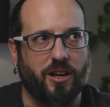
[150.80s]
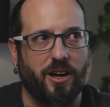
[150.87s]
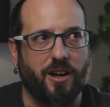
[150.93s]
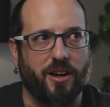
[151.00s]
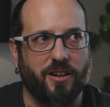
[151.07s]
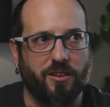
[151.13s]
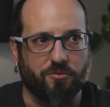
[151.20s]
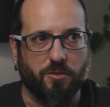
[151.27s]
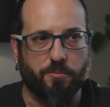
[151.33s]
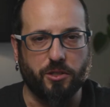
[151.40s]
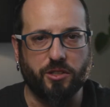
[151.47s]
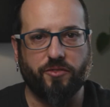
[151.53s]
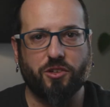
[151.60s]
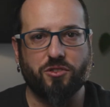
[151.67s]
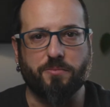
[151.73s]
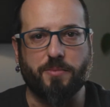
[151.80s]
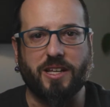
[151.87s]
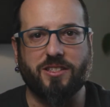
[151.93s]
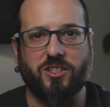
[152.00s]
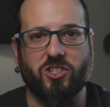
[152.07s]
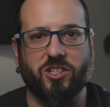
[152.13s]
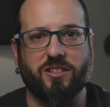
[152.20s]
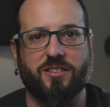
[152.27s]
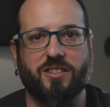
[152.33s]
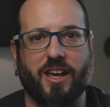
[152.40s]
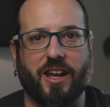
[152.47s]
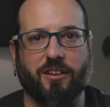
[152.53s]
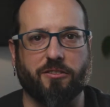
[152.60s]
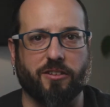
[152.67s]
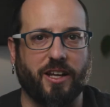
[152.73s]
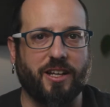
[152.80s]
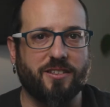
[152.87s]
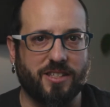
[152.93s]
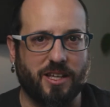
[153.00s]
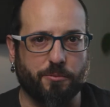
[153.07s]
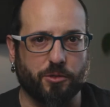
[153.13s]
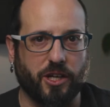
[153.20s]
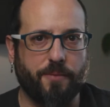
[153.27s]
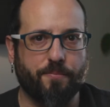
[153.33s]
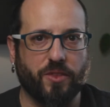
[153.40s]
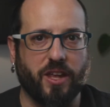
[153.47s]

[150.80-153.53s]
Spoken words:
remove those messages and create a summary.